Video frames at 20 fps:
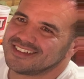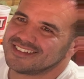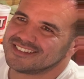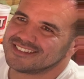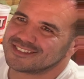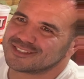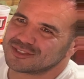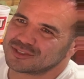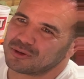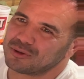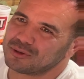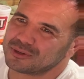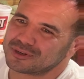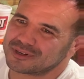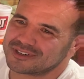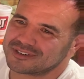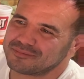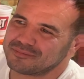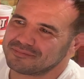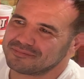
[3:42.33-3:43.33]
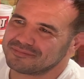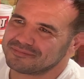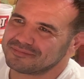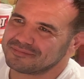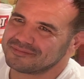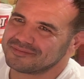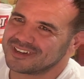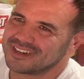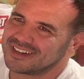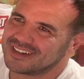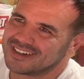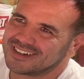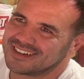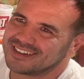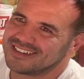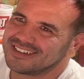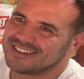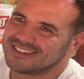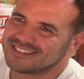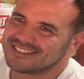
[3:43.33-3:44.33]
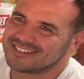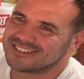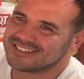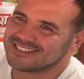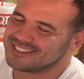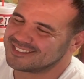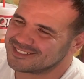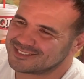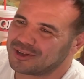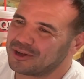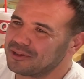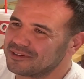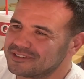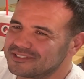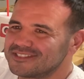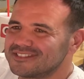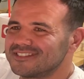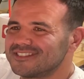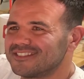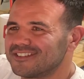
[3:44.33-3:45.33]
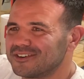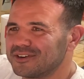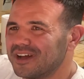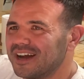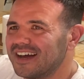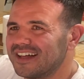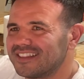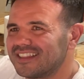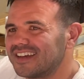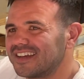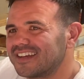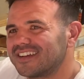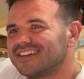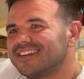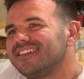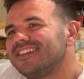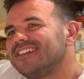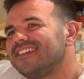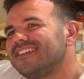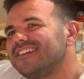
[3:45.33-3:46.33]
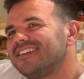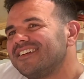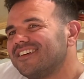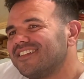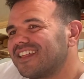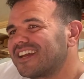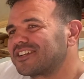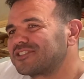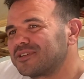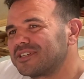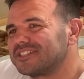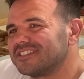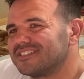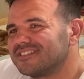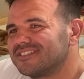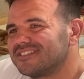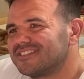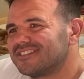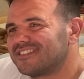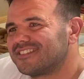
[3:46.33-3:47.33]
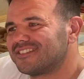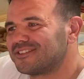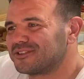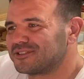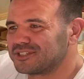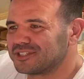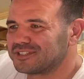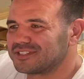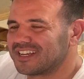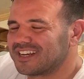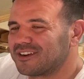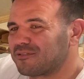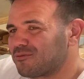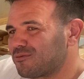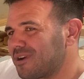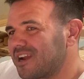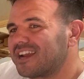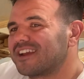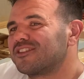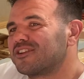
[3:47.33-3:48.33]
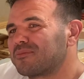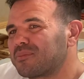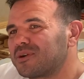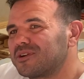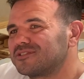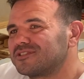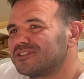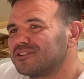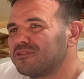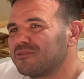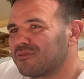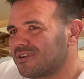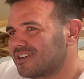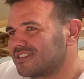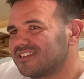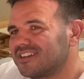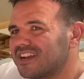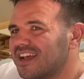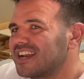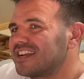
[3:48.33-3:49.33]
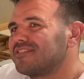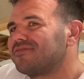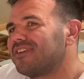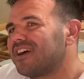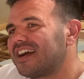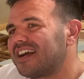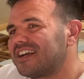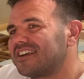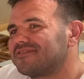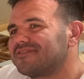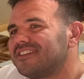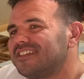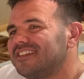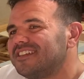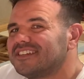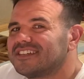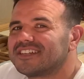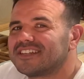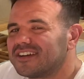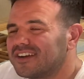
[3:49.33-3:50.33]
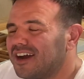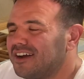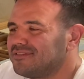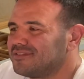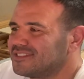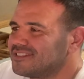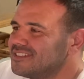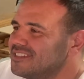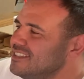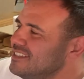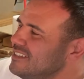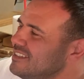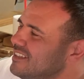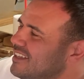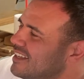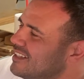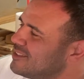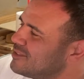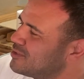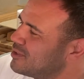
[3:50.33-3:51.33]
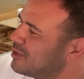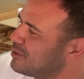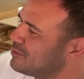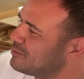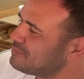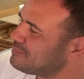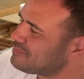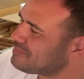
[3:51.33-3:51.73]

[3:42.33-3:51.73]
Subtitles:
solar installers. They're not like electricians. They're just like a regular person who works a 9 to 5 in an office. And so